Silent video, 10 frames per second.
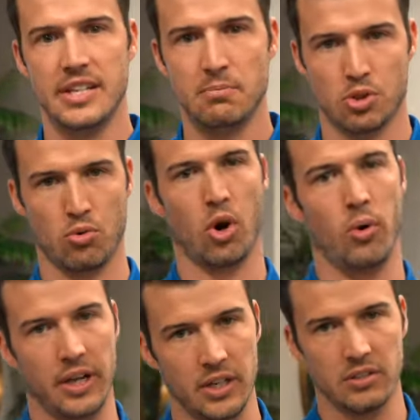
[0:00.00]
team's
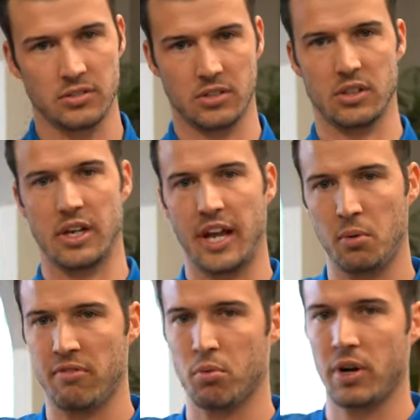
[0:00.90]
growing, okay?
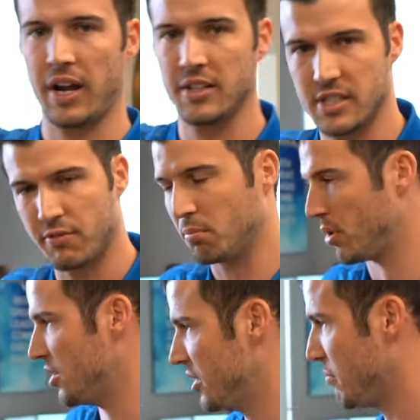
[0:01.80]
We're adding several
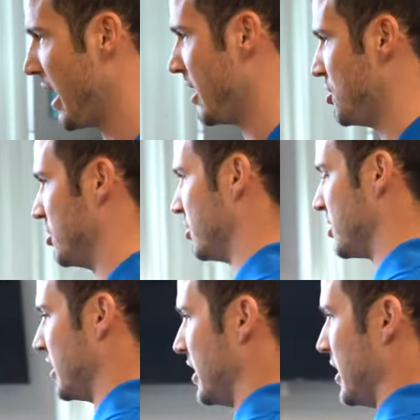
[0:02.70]
project managers,